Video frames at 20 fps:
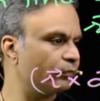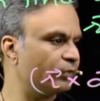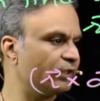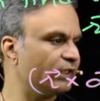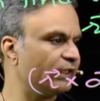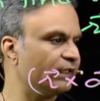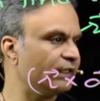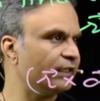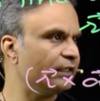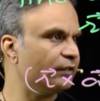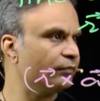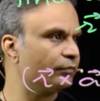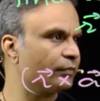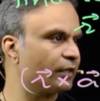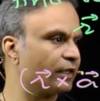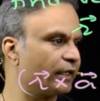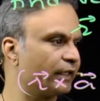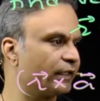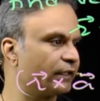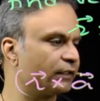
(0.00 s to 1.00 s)
b
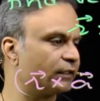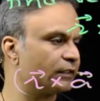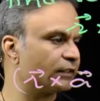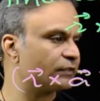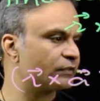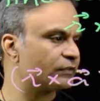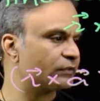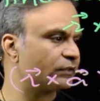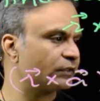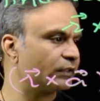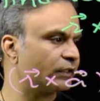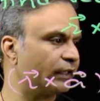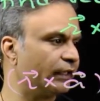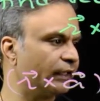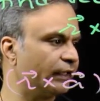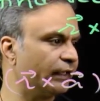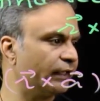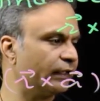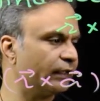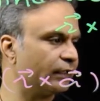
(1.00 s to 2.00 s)
minus k
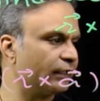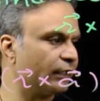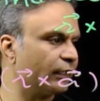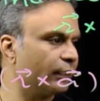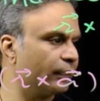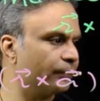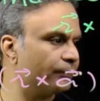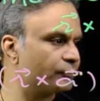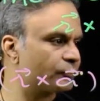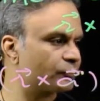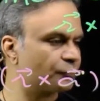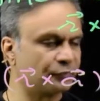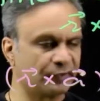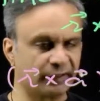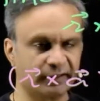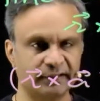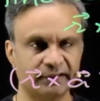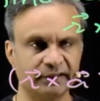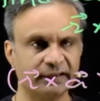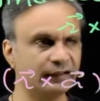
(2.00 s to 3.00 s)
times
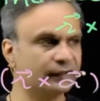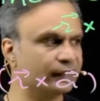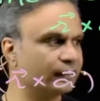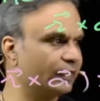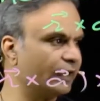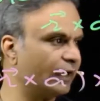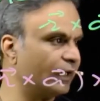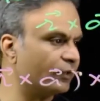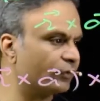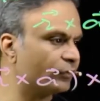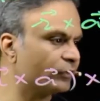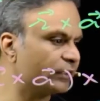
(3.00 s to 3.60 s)
vector r.